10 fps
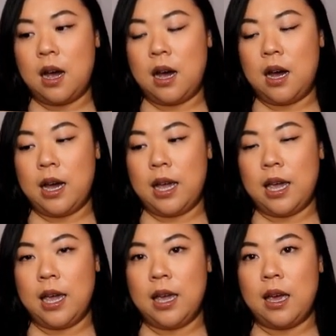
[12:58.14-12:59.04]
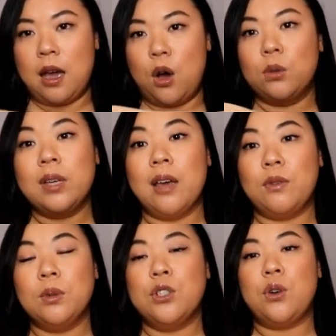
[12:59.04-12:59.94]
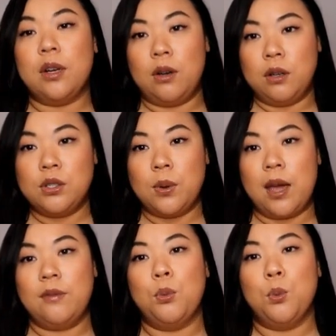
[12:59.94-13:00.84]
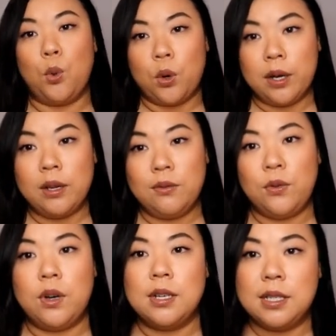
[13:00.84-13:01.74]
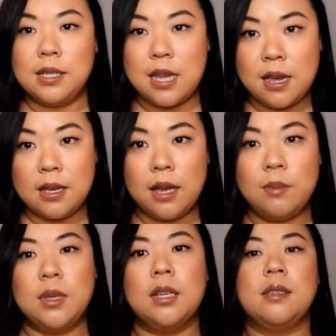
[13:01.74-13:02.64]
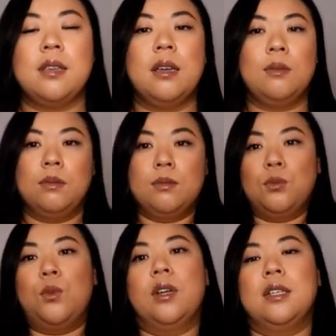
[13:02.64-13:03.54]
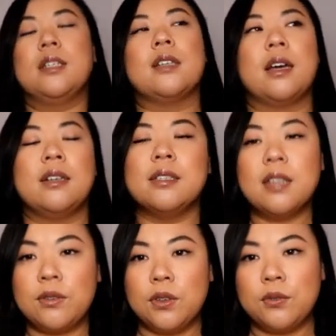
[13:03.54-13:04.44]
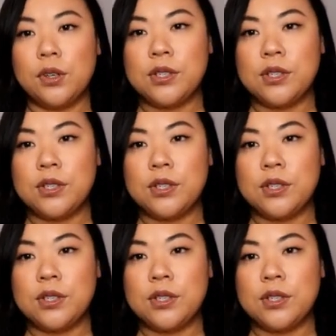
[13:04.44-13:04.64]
I have only tried it on, so I haven't worn it for a day yet, because I wanted to kind of save it for